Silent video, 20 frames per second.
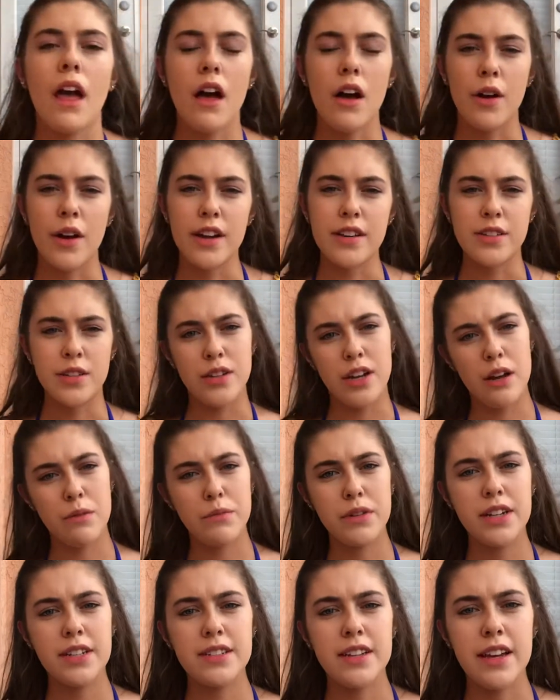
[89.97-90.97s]
Okay, so now I'm
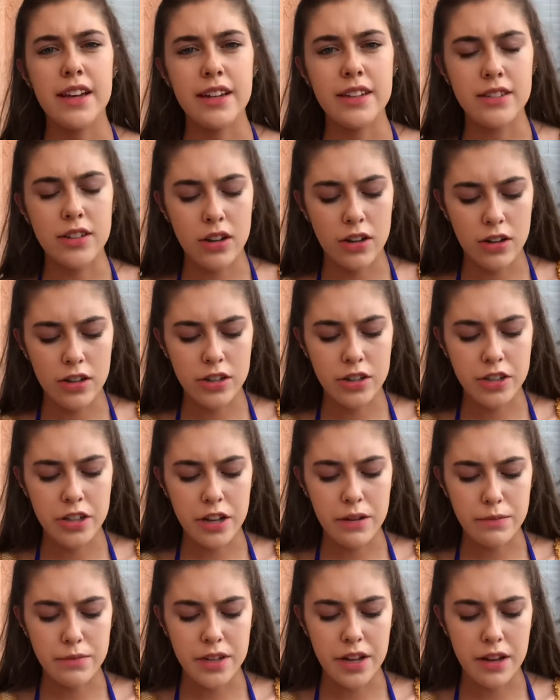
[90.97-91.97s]
gonna take Tarte
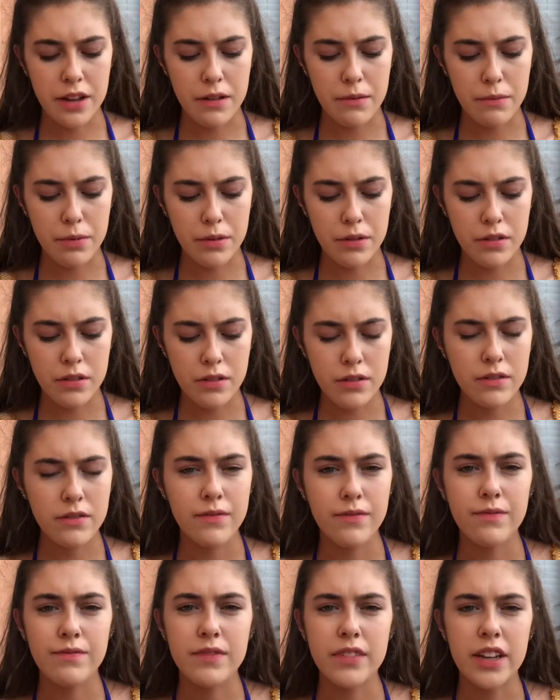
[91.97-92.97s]
Shape Tape
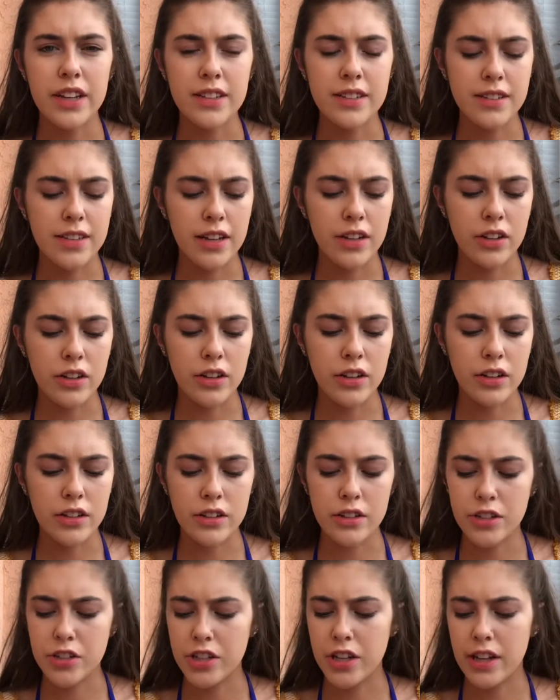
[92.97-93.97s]
concealer
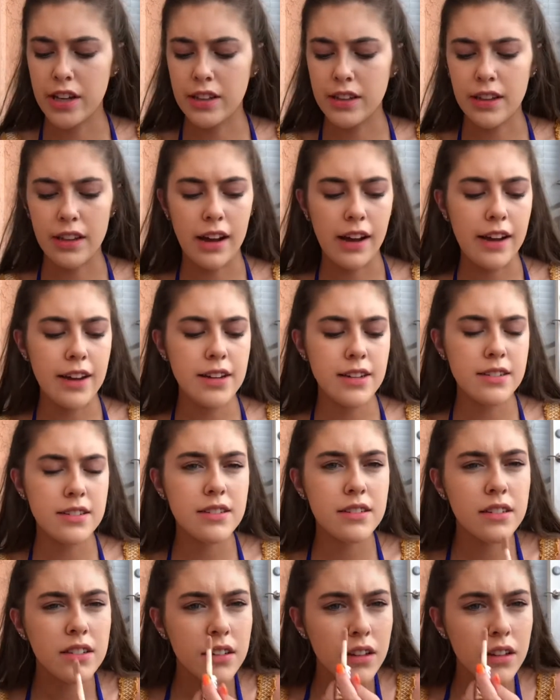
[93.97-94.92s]
in the shade Light.